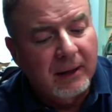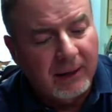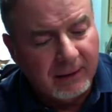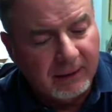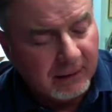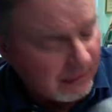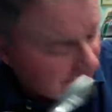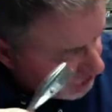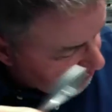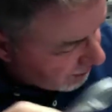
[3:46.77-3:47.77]
And then
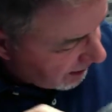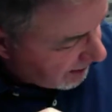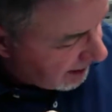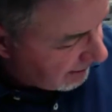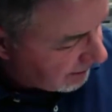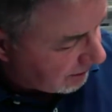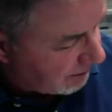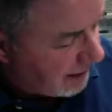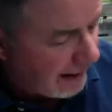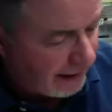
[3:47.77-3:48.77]
ladies, you probably have a little
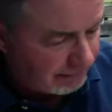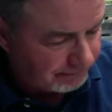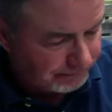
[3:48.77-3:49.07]
bag